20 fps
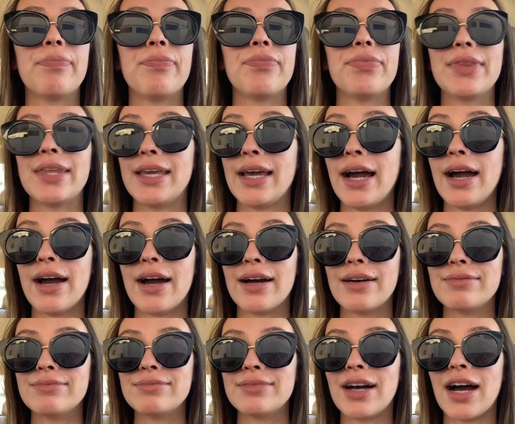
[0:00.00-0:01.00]
Yeah,
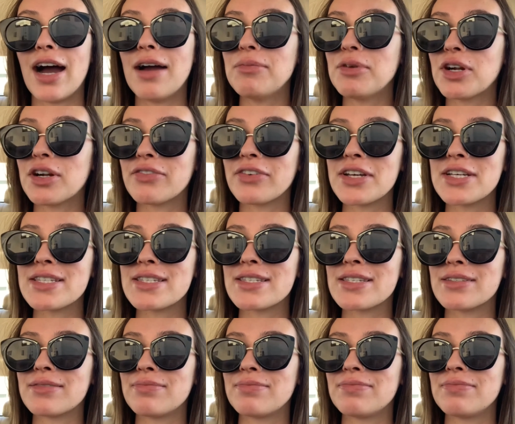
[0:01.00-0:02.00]
I'm
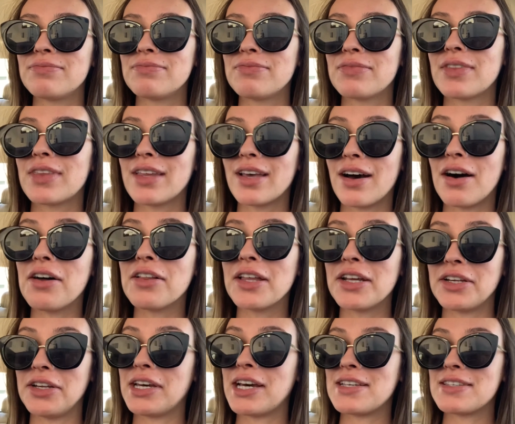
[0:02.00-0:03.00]
nervous. I'll
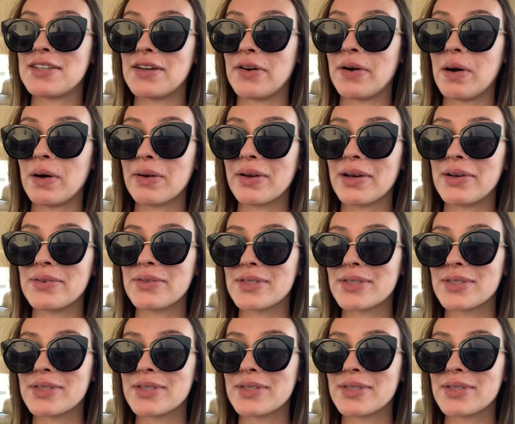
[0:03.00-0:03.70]
let you guys know how it goes.